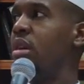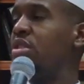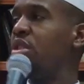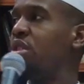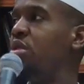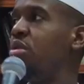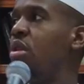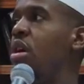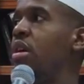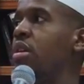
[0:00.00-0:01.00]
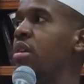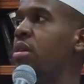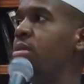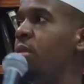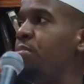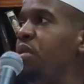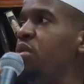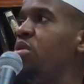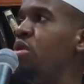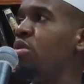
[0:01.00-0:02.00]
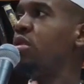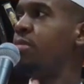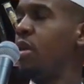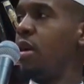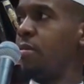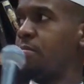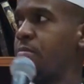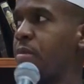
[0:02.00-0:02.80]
a secure heart, a pure, wholesome heart.